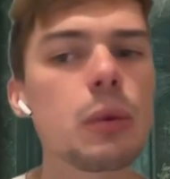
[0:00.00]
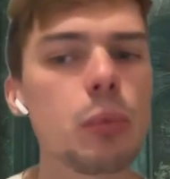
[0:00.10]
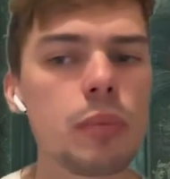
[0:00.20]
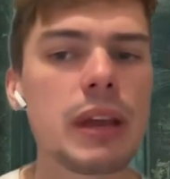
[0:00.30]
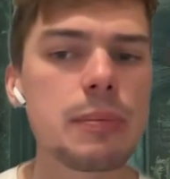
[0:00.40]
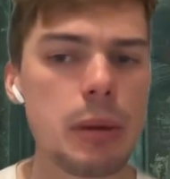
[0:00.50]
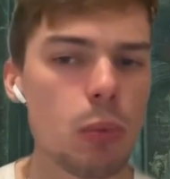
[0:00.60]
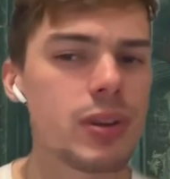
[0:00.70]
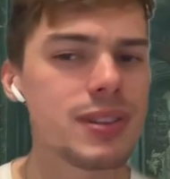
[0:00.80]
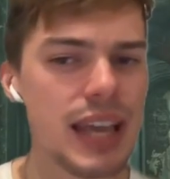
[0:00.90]
it would have made a bit
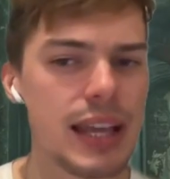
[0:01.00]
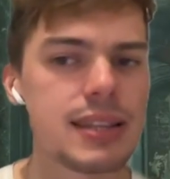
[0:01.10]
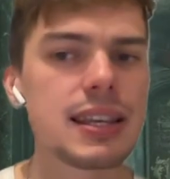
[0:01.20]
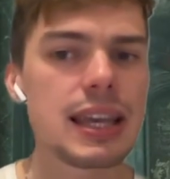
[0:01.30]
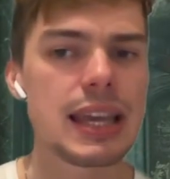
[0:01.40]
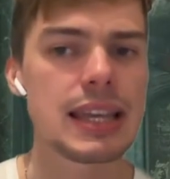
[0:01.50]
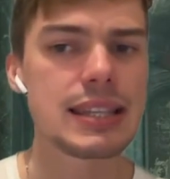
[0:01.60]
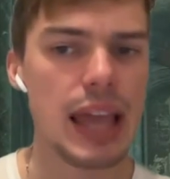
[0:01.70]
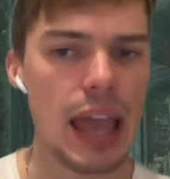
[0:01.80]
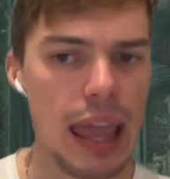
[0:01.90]
more sense is
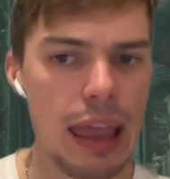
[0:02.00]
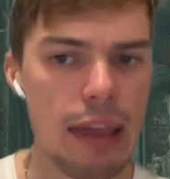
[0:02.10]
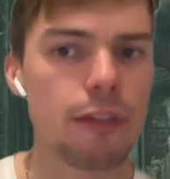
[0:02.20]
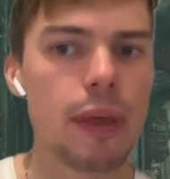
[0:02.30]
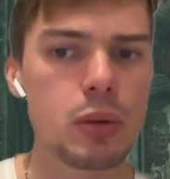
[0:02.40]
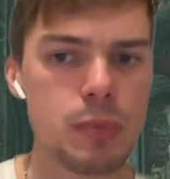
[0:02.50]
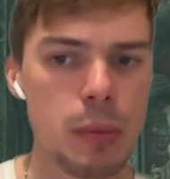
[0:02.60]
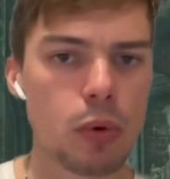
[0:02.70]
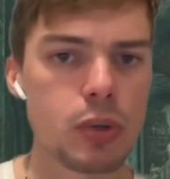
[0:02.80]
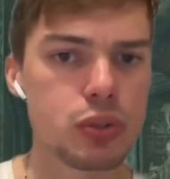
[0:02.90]
if there was a bit
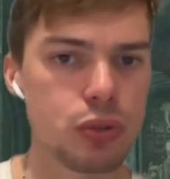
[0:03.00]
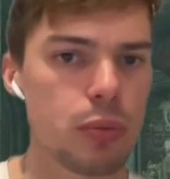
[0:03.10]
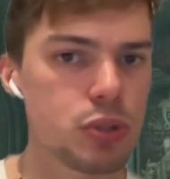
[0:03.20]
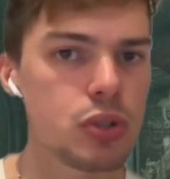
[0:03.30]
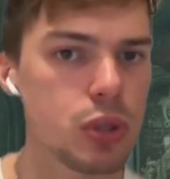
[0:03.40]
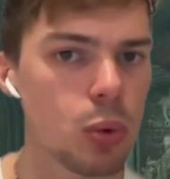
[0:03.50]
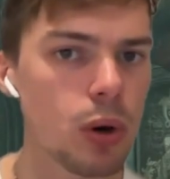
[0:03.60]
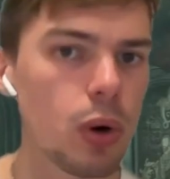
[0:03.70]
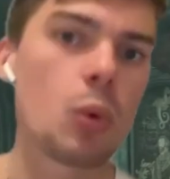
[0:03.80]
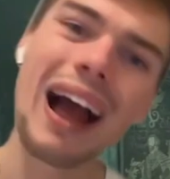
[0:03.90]
more description to
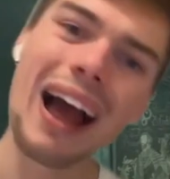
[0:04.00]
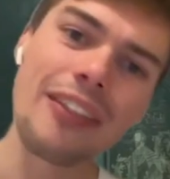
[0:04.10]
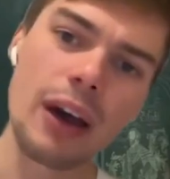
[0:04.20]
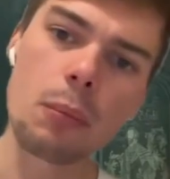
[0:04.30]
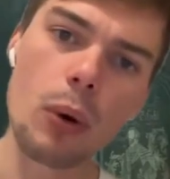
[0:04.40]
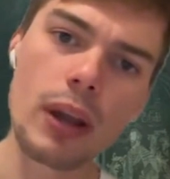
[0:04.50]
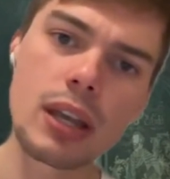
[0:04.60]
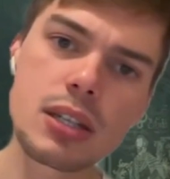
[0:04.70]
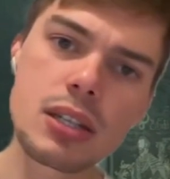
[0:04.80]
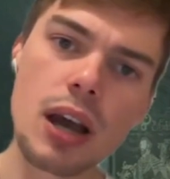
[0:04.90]
Quirrell at that point.